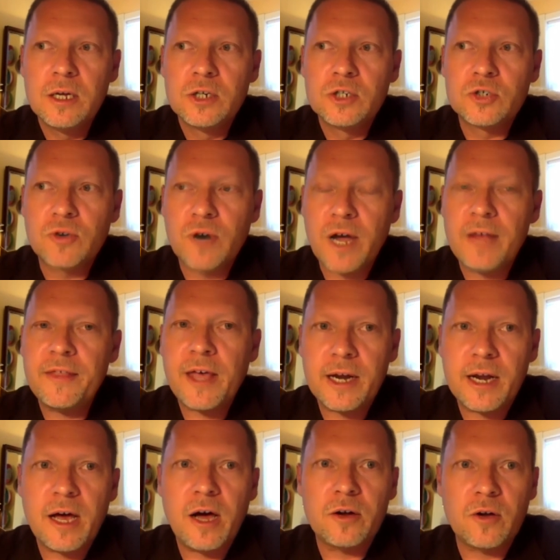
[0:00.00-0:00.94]
try that
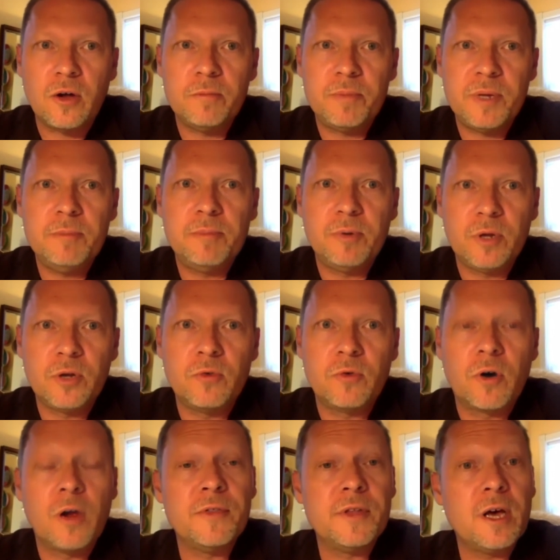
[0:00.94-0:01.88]
out on people who
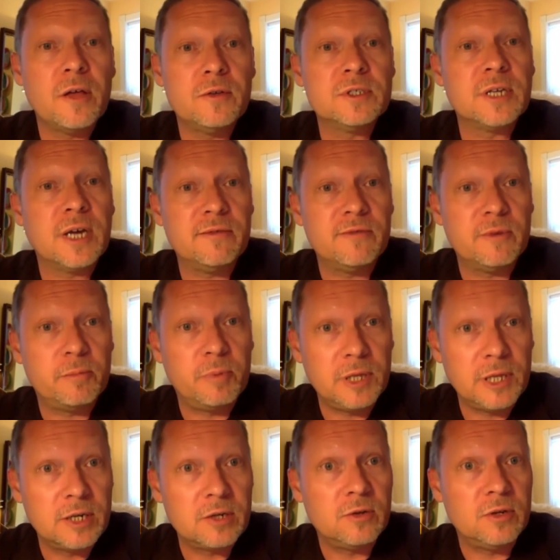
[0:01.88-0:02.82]
are on the other side of a
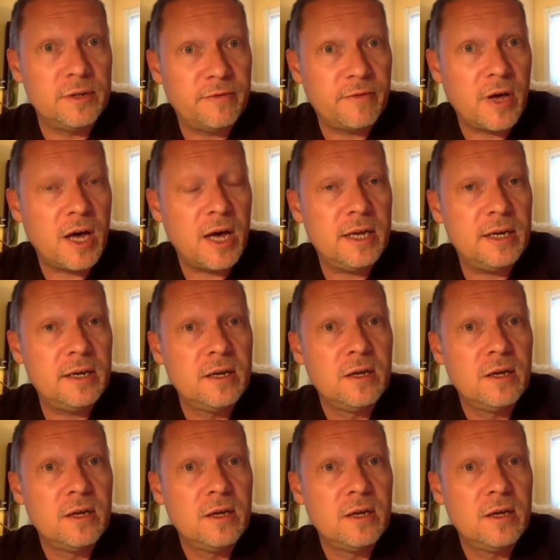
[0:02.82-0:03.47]
political divide,